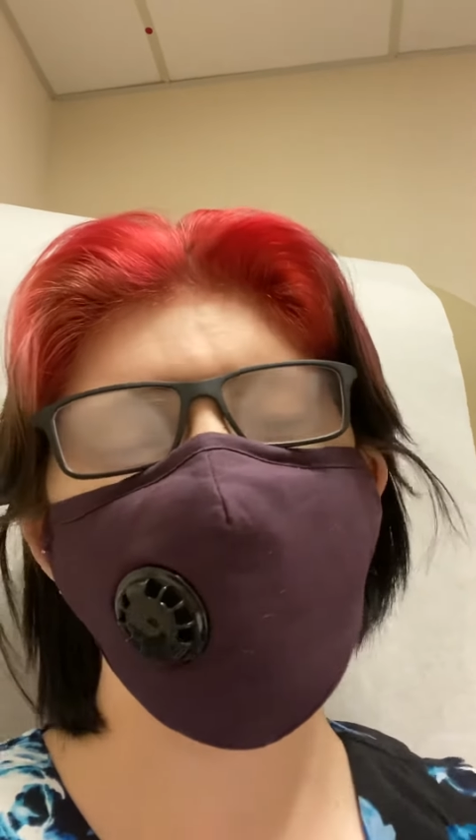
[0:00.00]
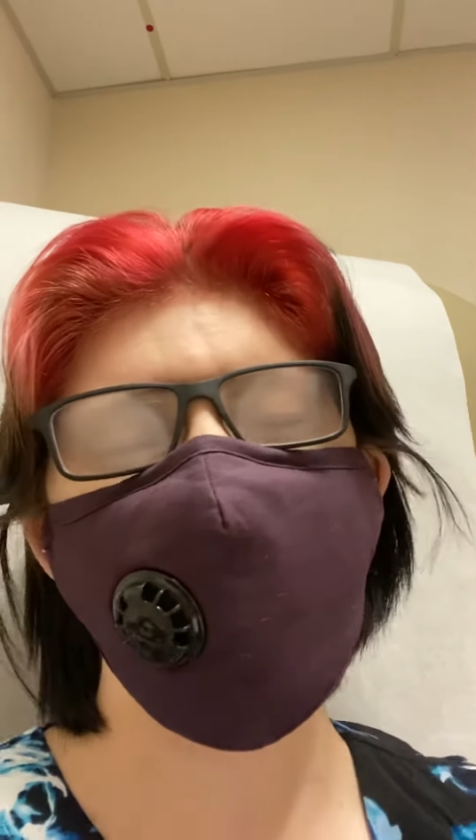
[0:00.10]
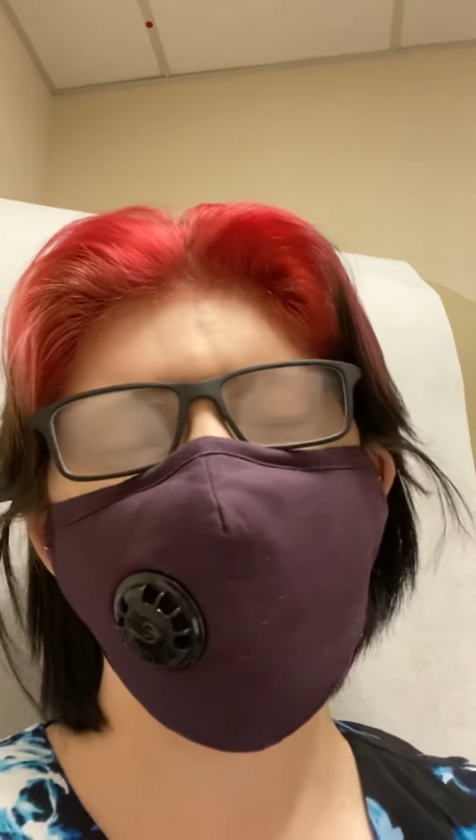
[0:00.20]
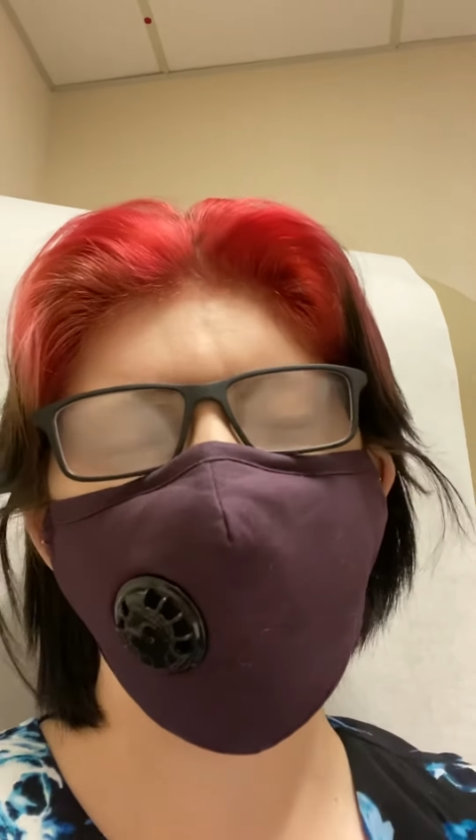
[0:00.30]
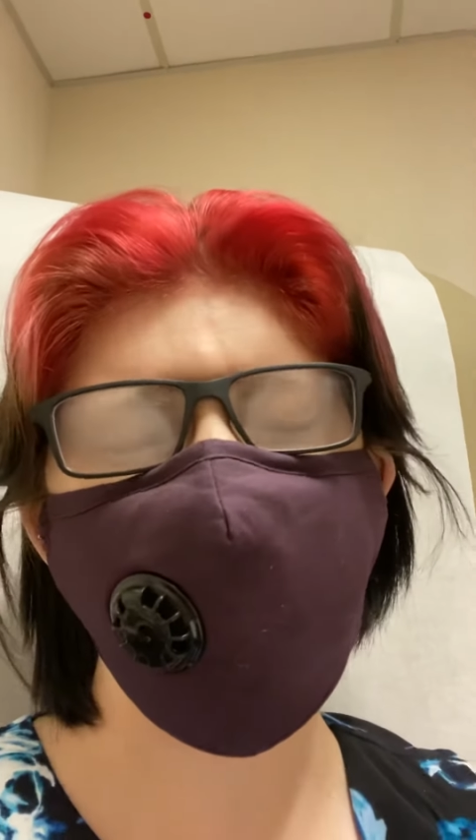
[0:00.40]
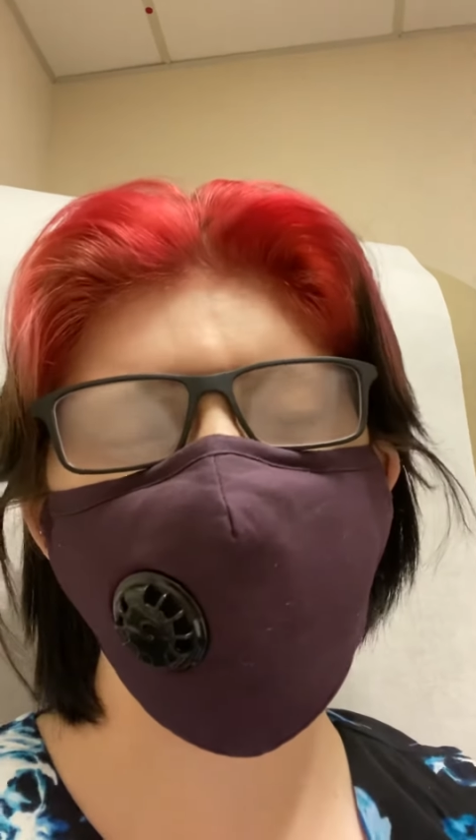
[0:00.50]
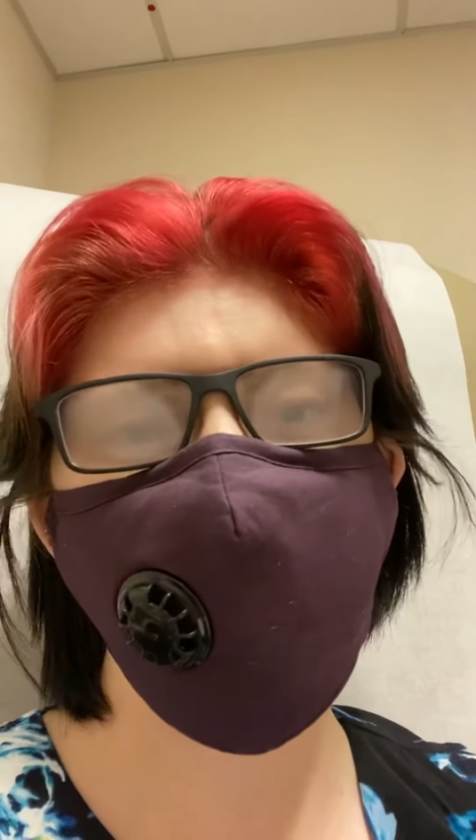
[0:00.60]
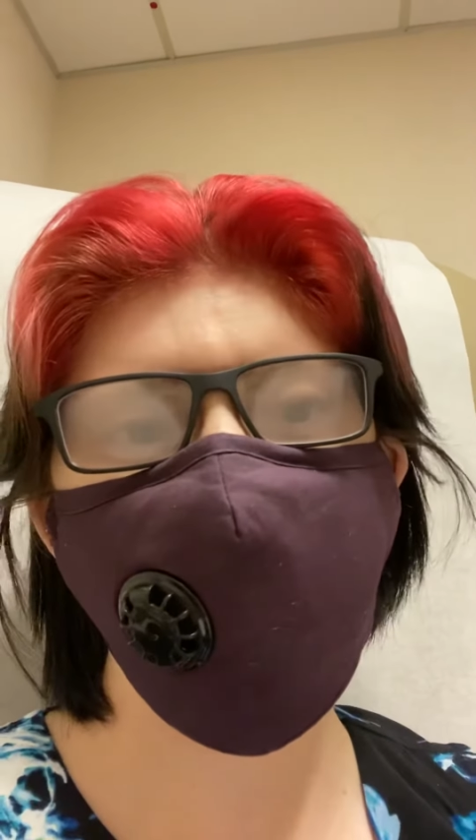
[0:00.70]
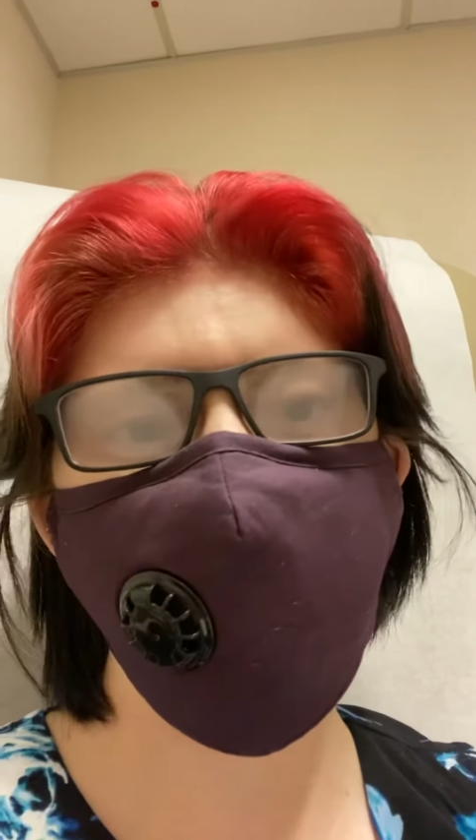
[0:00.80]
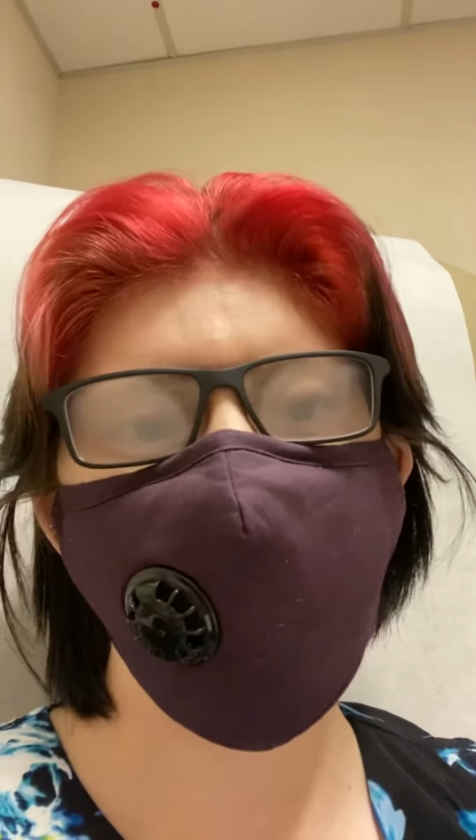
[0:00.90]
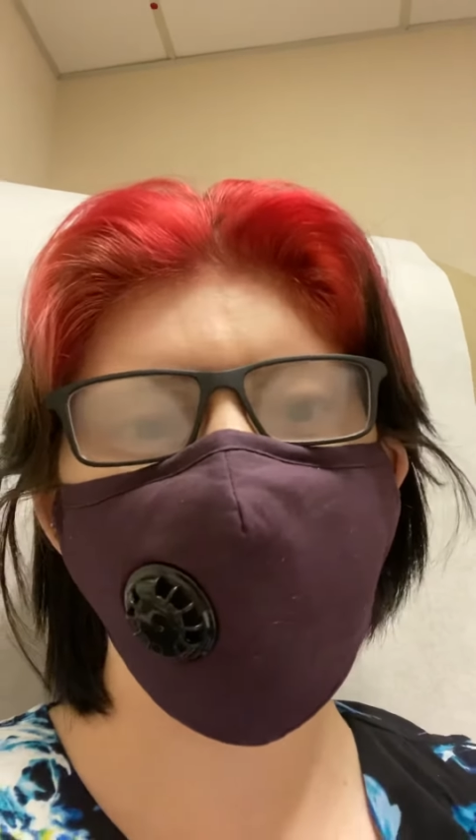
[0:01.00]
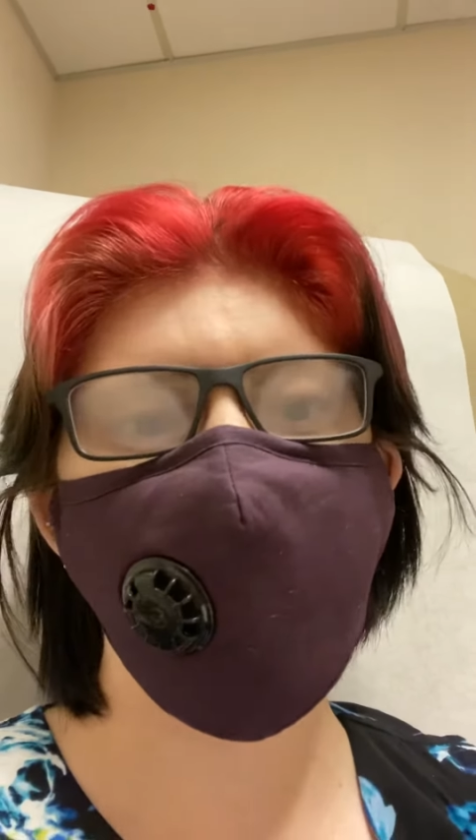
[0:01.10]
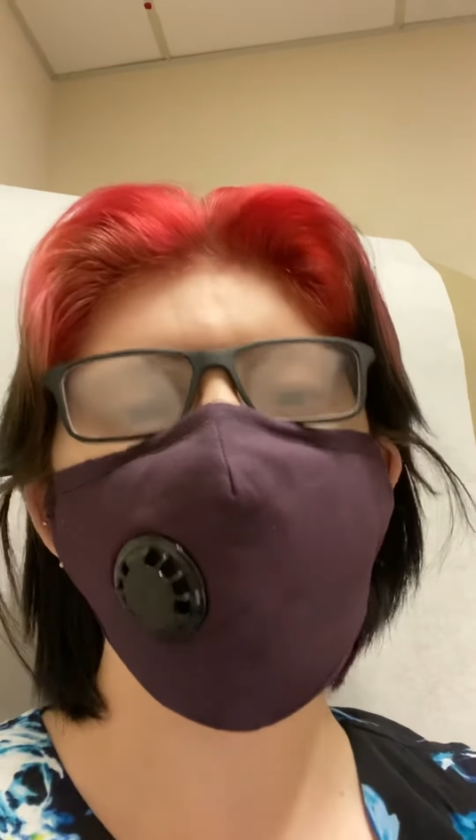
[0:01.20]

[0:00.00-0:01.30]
infection, which